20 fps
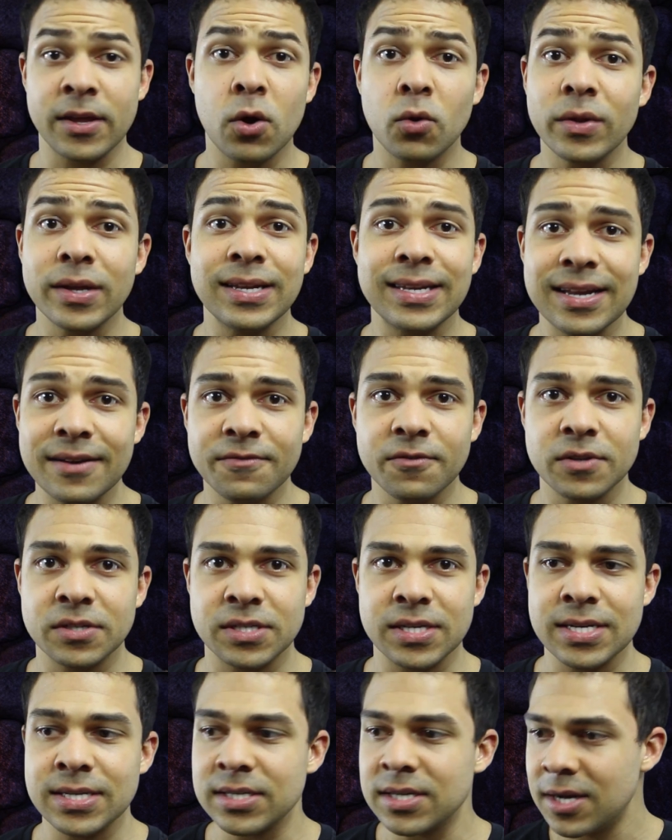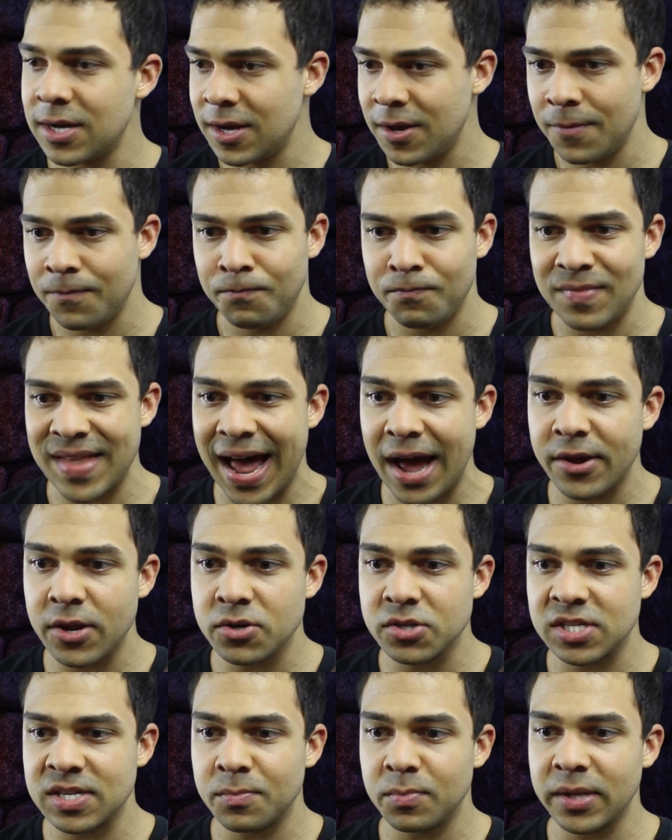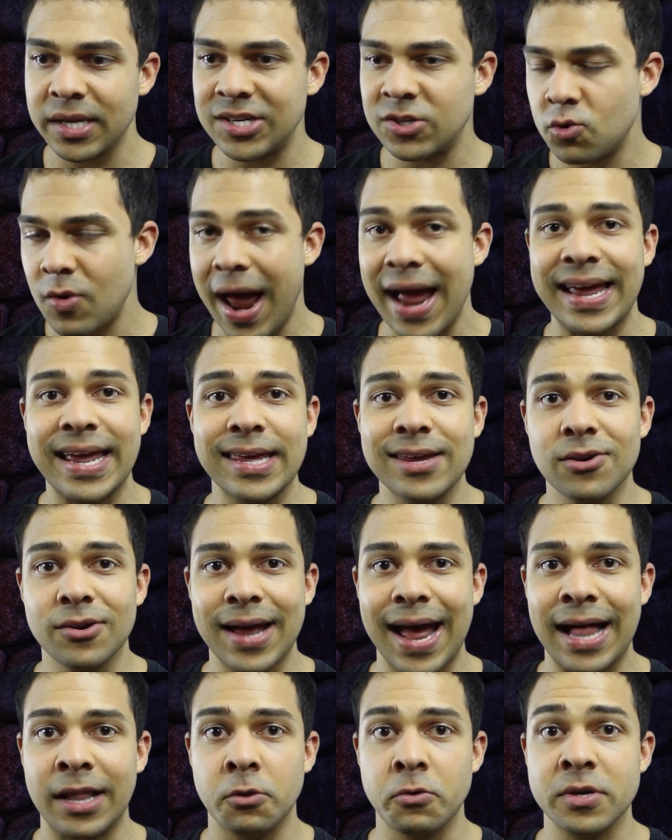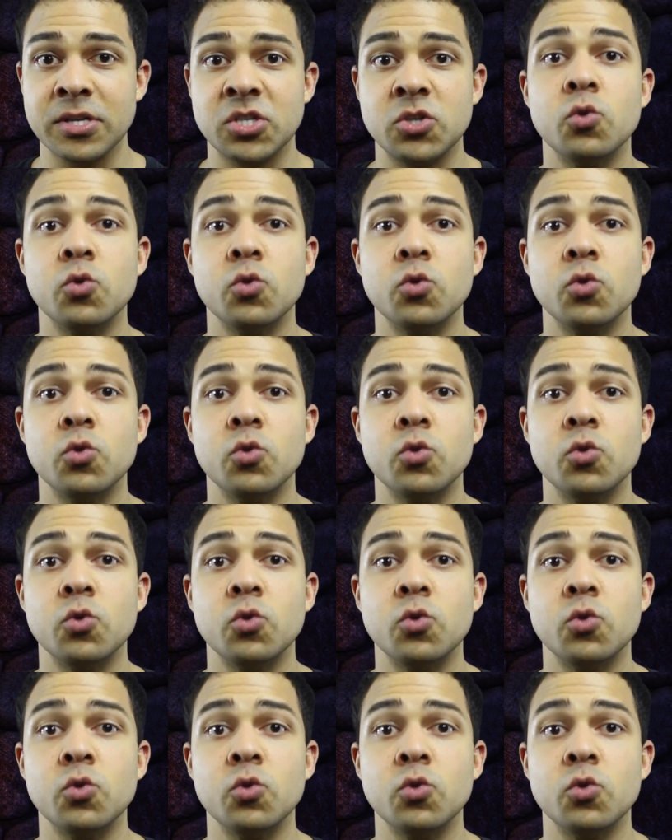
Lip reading: The only difference is now you're simply tracking your calories